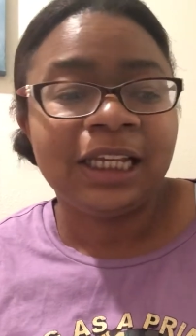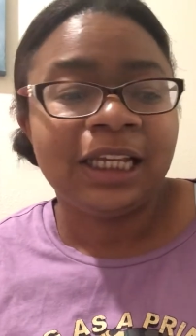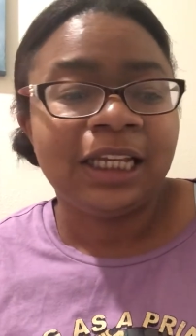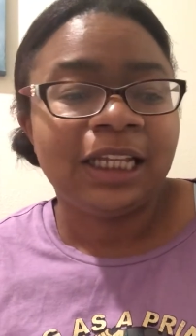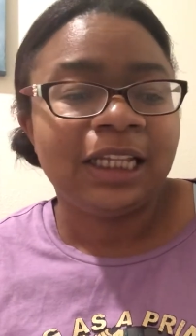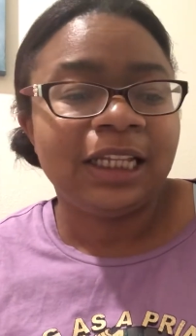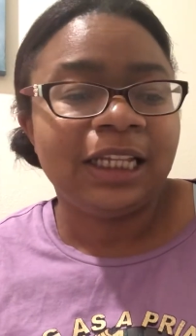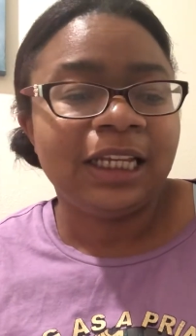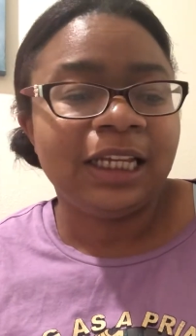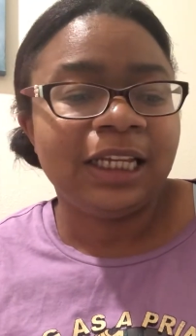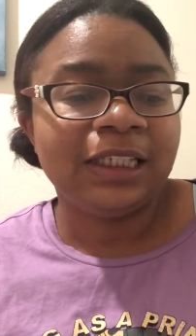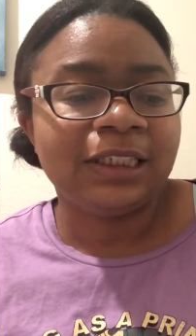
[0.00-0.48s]

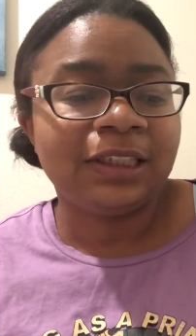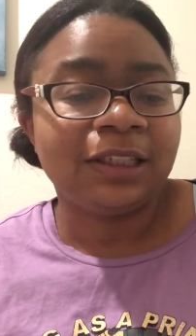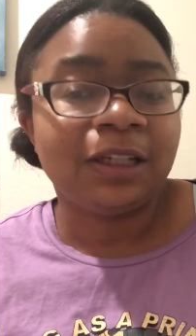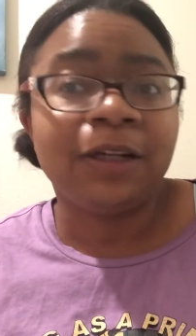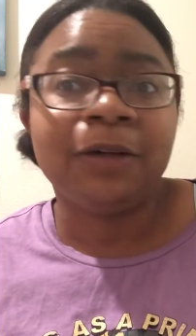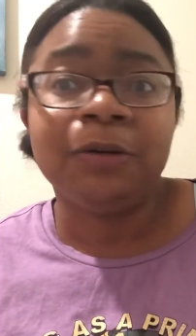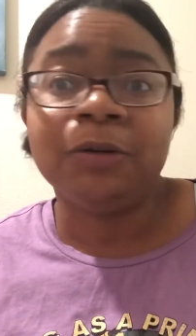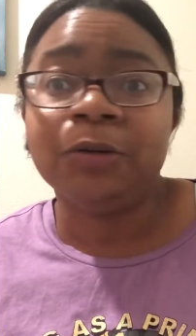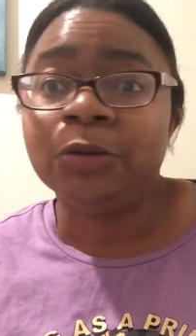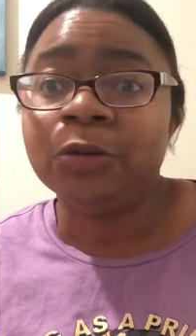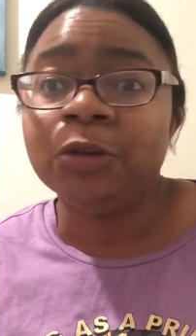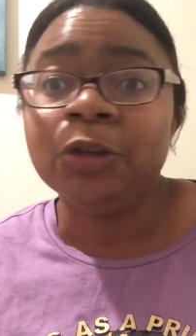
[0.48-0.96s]
these
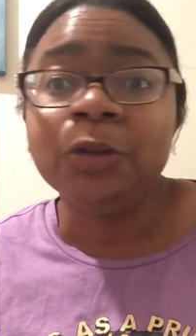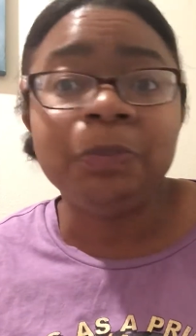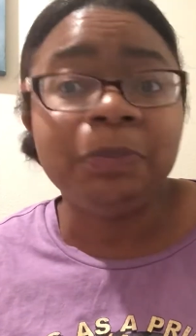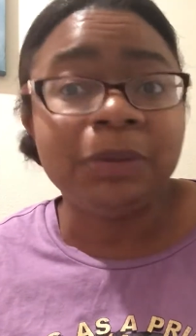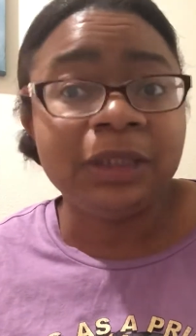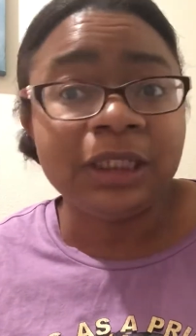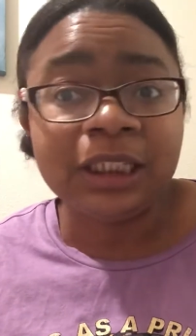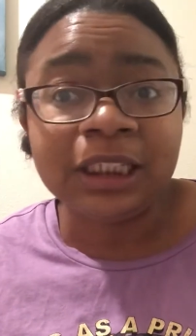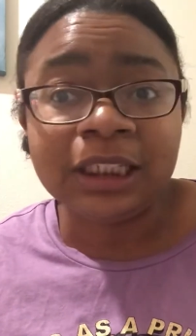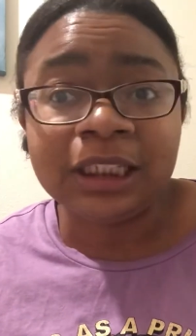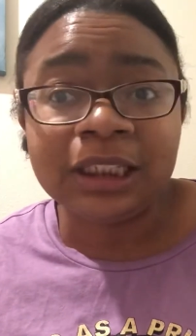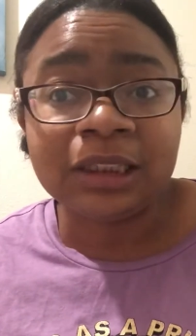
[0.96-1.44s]
um
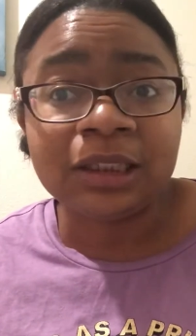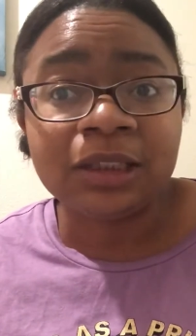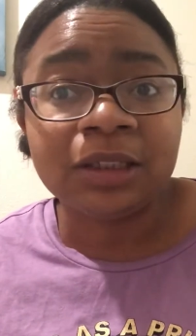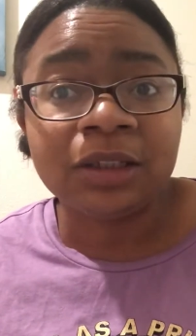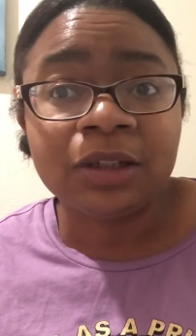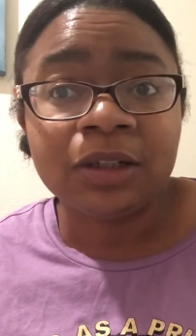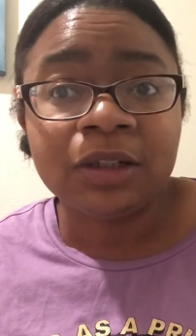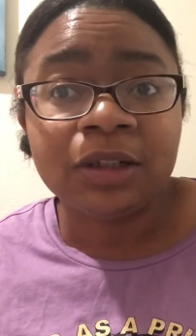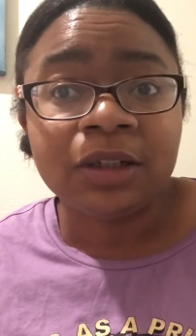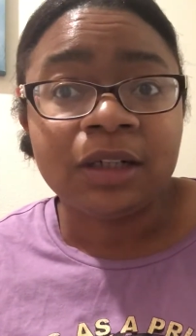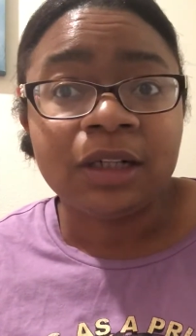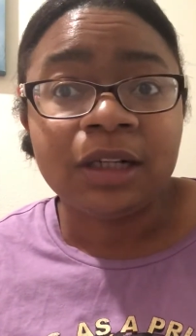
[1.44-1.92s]
groupies
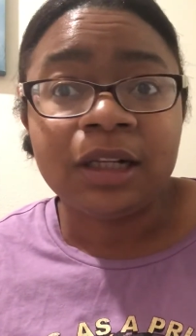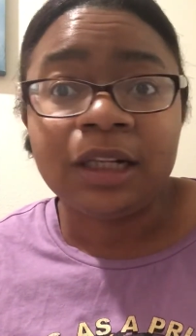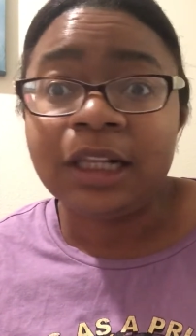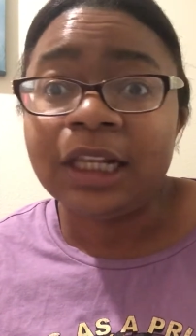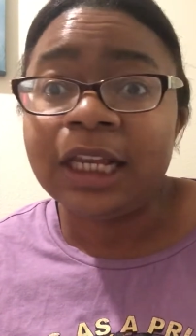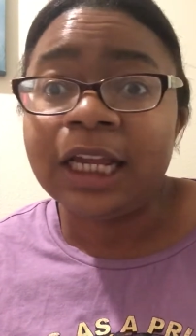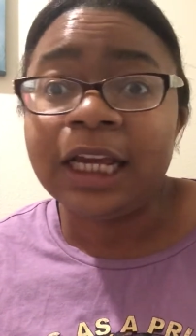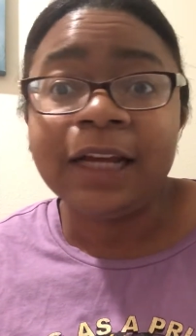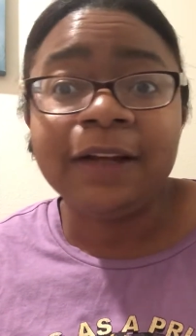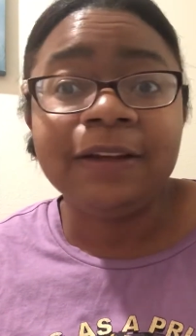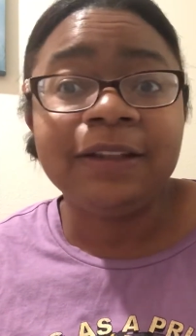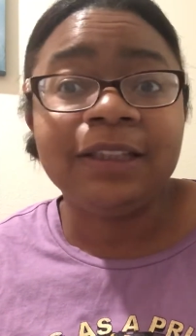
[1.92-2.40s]

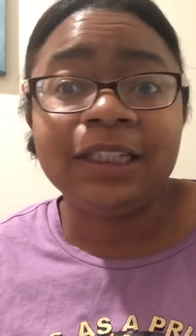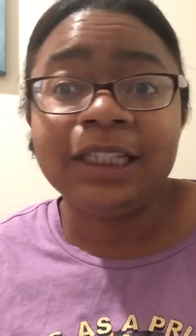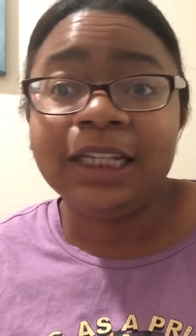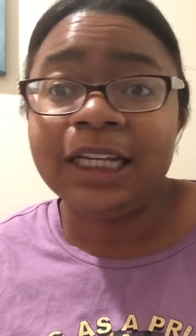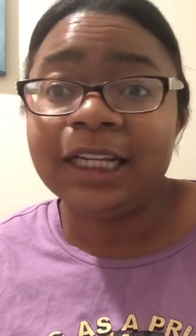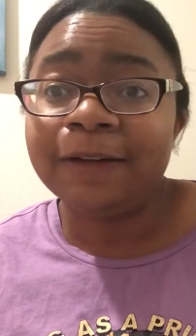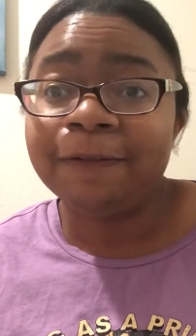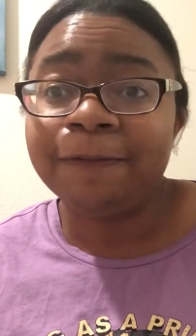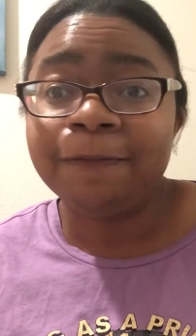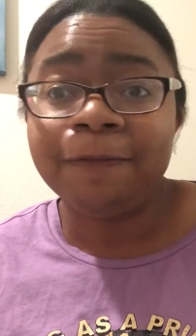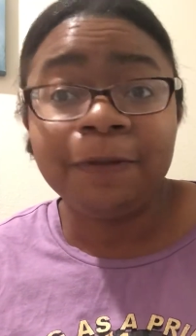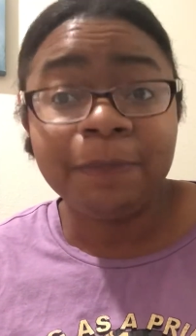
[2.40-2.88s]
love to get a
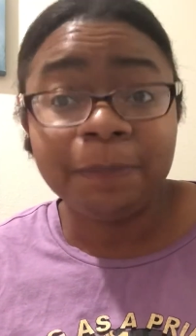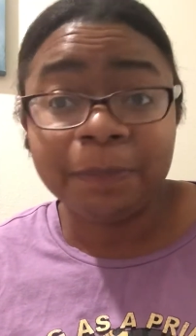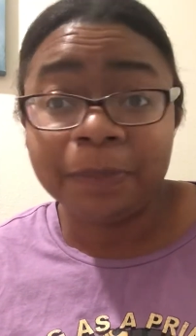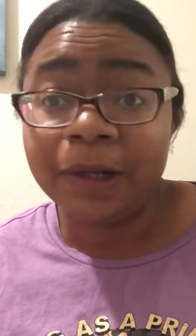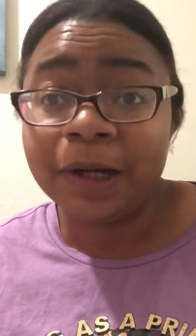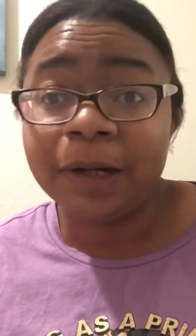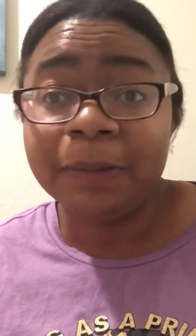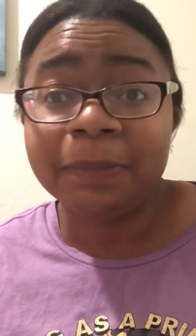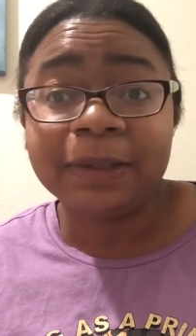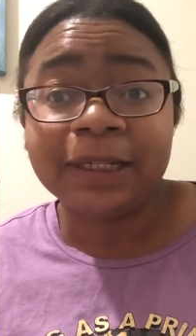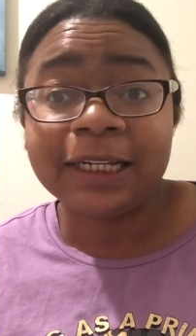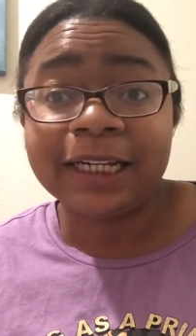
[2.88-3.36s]
football
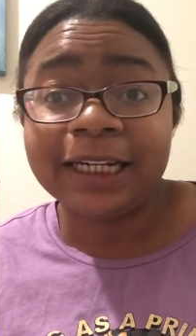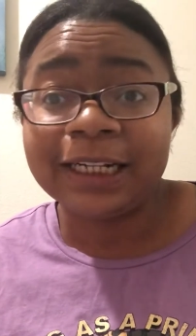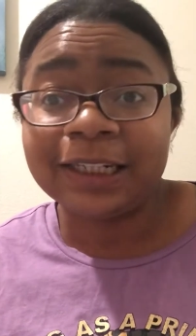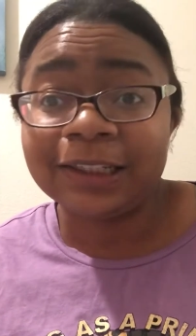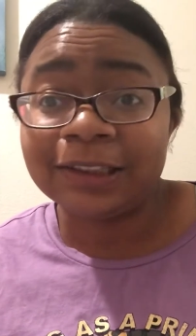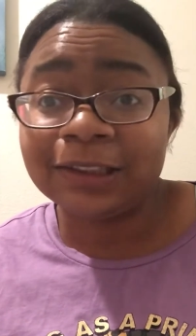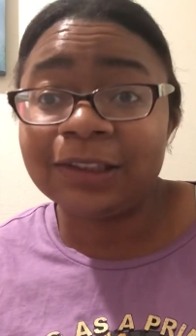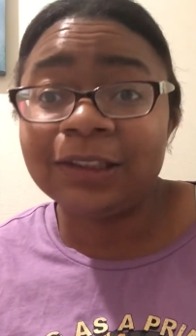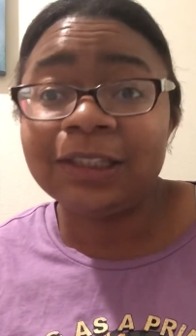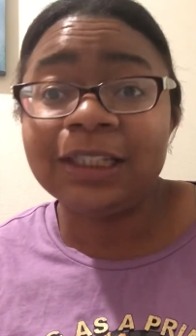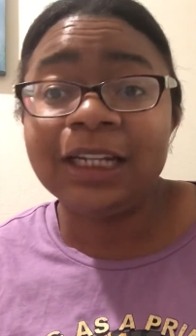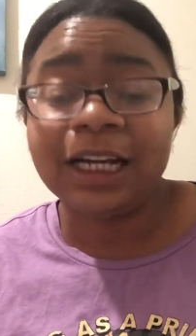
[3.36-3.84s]
player.
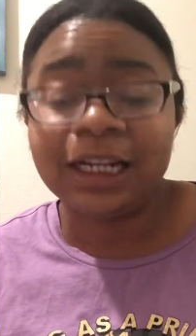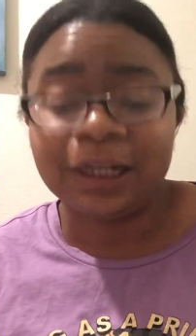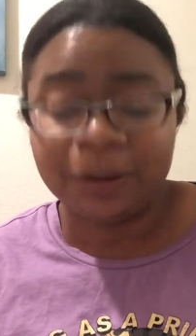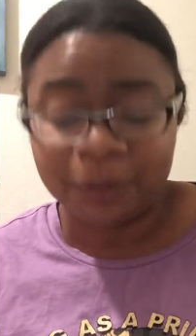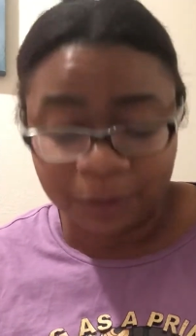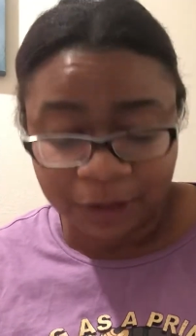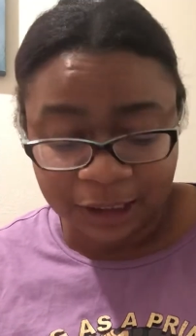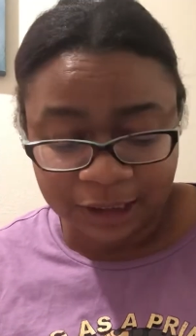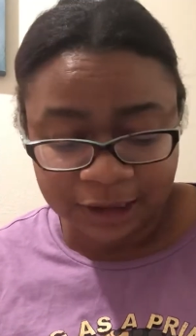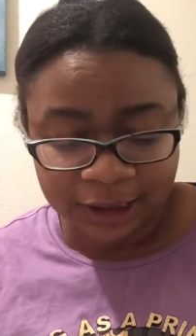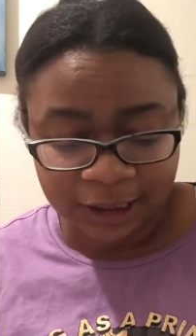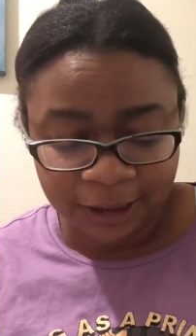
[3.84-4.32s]
So you got to
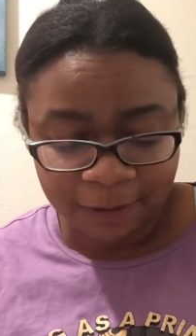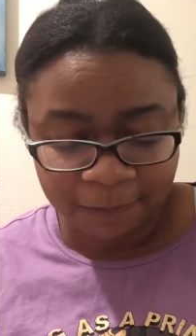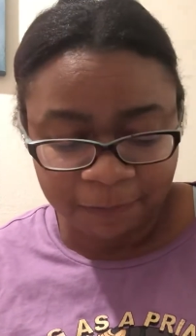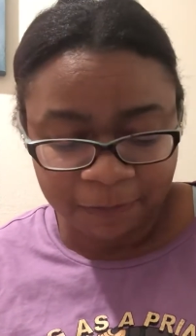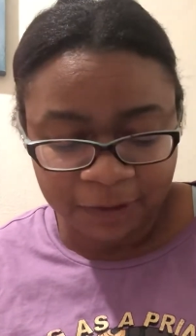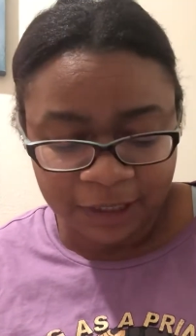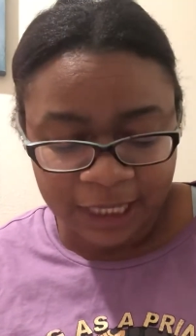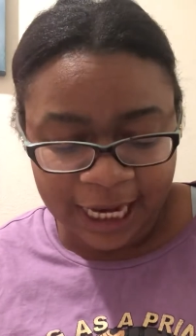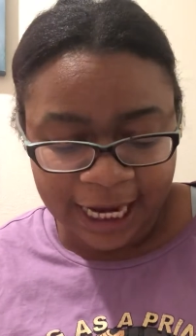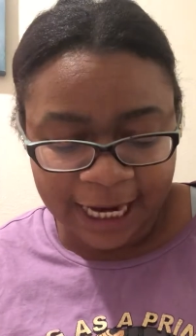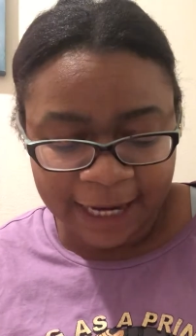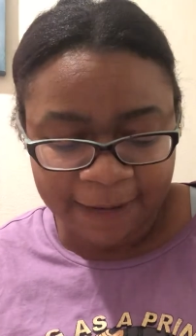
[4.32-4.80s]
watch out for
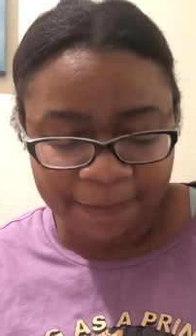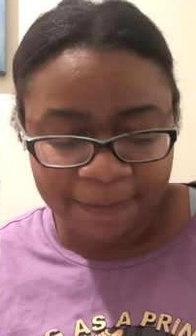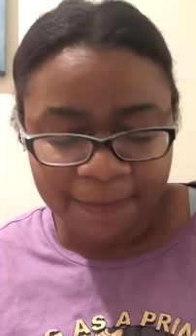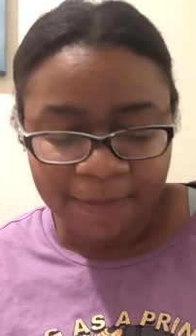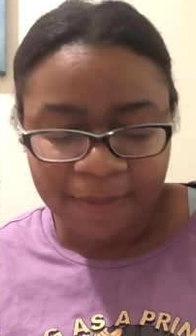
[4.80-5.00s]
that.